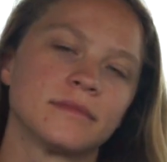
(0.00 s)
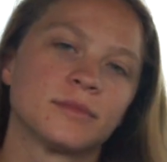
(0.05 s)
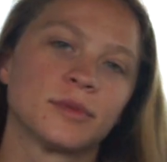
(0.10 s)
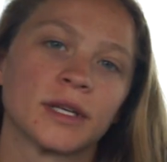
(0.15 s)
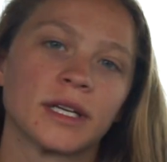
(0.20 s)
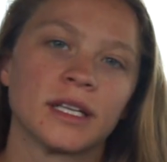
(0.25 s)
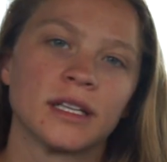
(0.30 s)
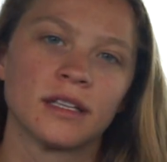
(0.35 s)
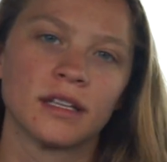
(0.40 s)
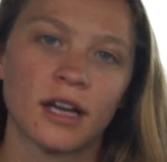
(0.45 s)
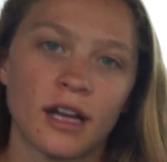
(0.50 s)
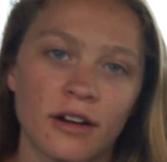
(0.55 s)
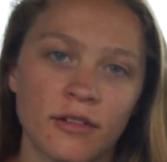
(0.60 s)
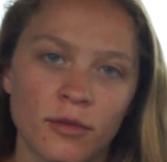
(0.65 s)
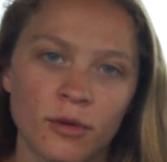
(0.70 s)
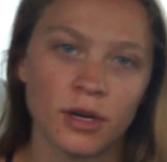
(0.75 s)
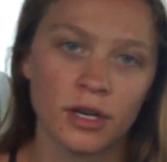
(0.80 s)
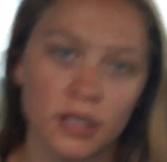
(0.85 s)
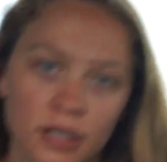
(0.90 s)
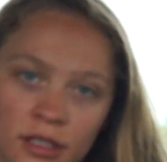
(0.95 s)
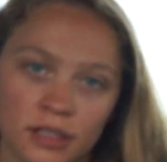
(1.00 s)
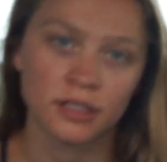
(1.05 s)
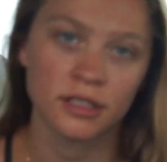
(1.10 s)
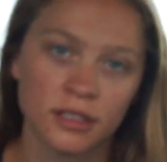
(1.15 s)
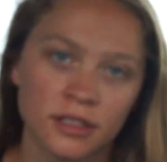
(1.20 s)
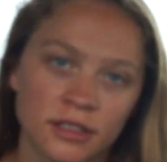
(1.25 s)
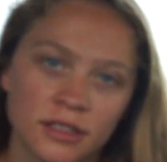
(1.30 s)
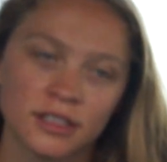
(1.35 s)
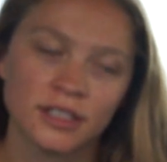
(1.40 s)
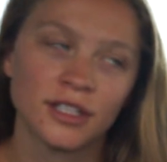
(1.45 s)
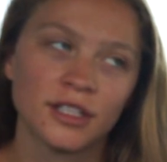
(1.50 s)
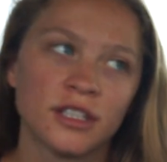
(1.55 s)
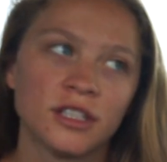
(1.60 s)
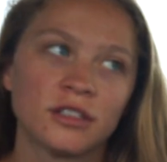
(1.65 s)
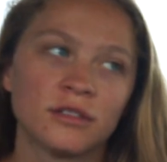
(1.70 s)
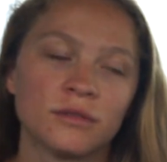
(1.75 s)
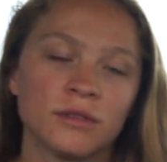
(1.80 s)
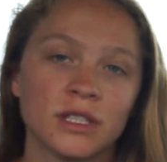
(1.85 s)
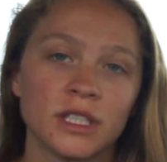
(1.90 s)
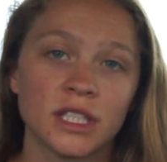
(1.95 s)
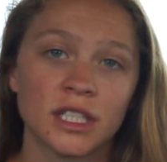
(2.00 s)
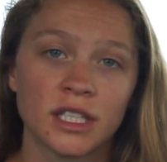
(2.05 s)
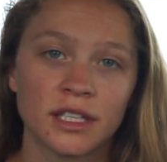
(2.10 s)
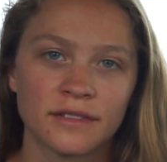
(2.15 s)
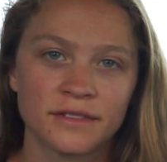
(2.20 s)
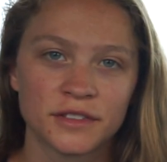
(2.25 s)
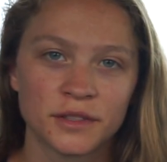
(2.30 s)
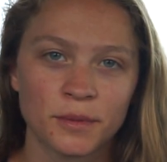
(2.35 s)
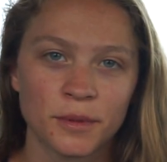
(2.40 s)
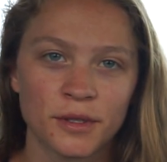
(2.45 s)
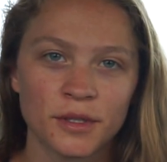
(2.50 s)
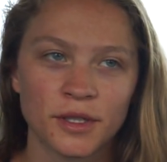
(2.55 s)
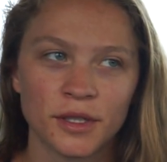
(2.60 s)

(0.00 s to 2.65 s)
Bring a lot of water, really comfortable